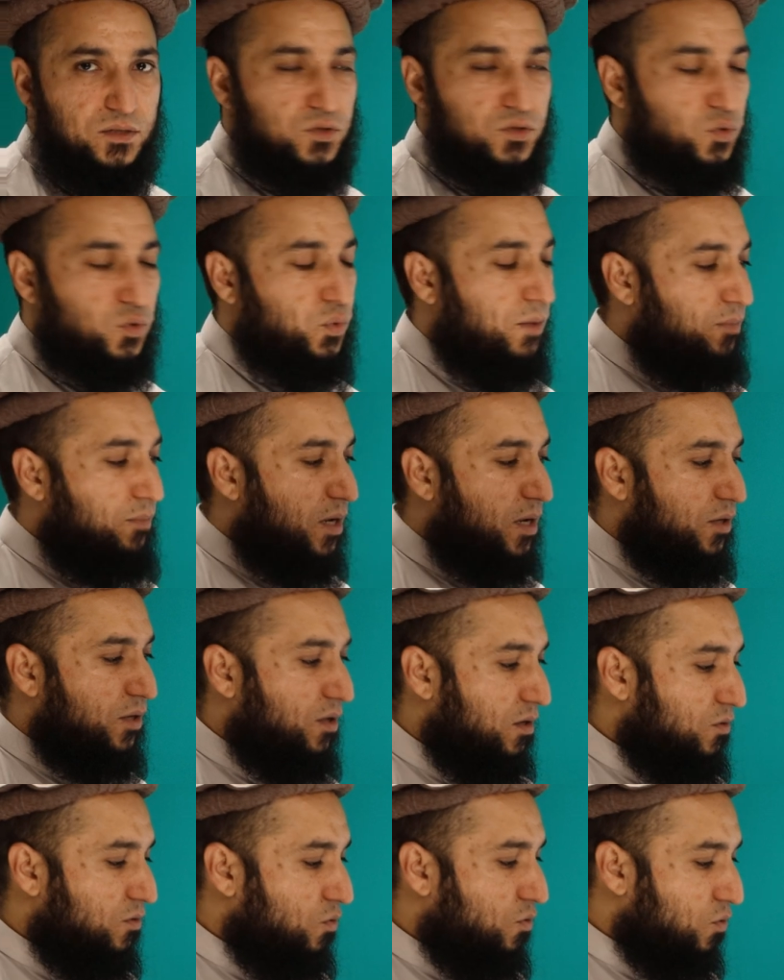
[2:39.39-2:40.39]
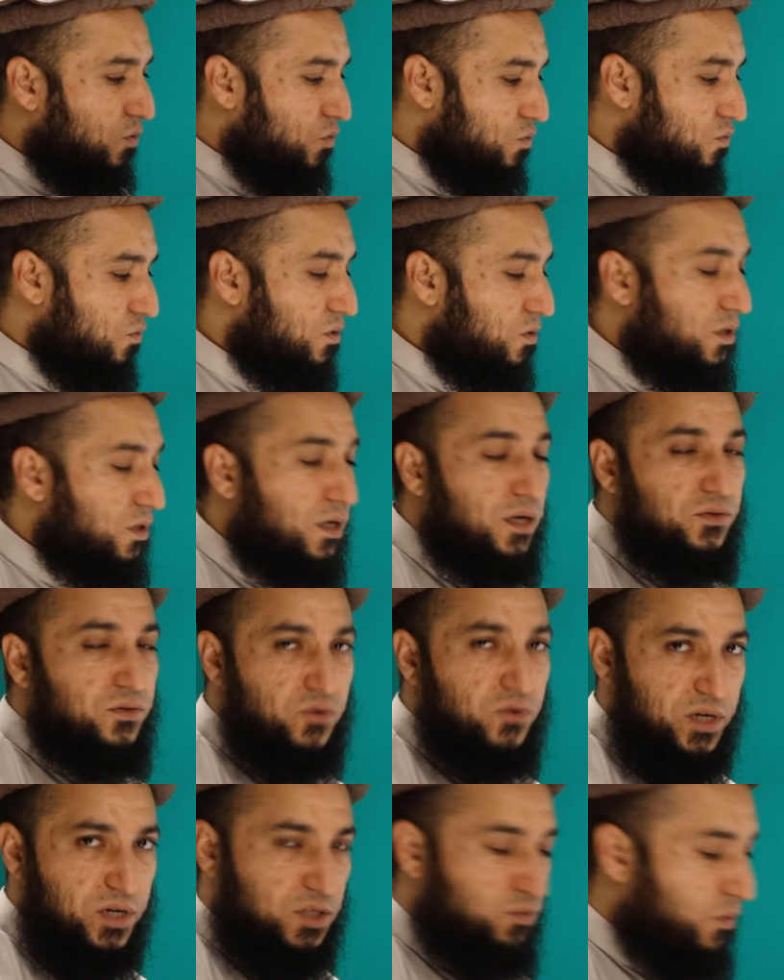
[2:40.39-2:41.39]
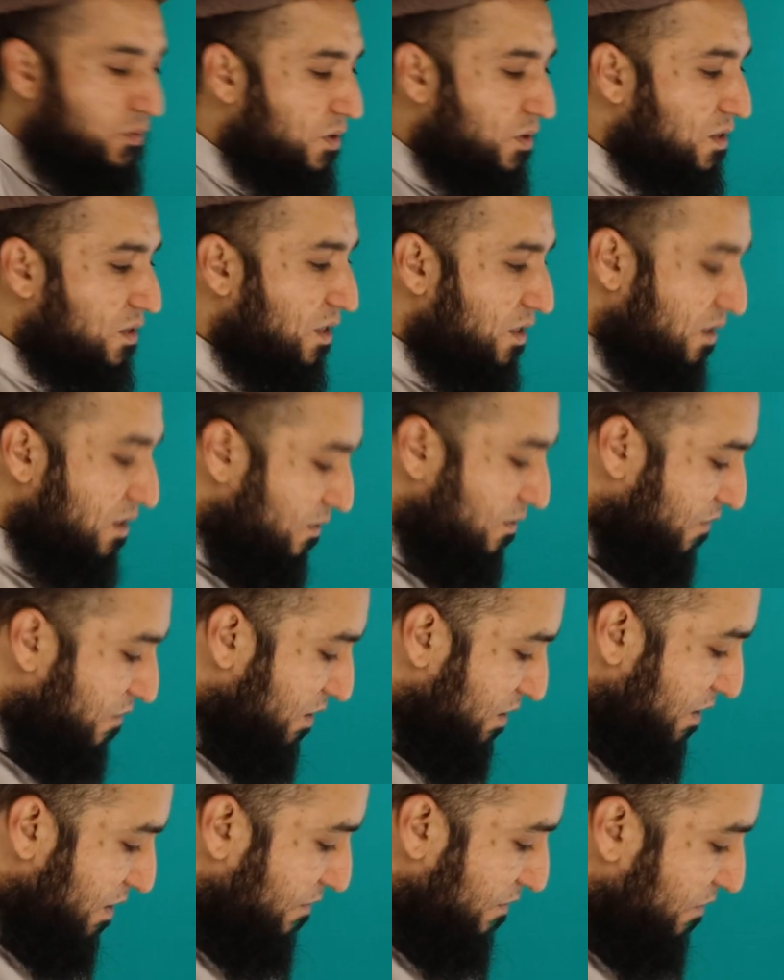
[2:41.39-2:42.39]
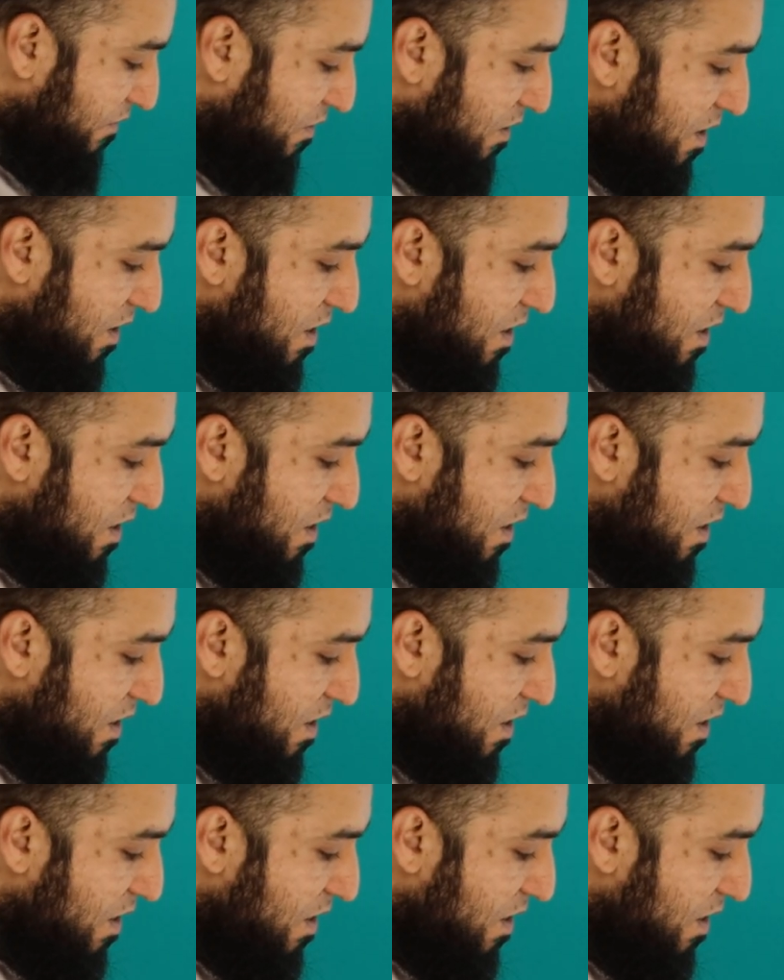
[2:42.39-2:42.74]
So we apply those rules, and the rest we will study in advanced level.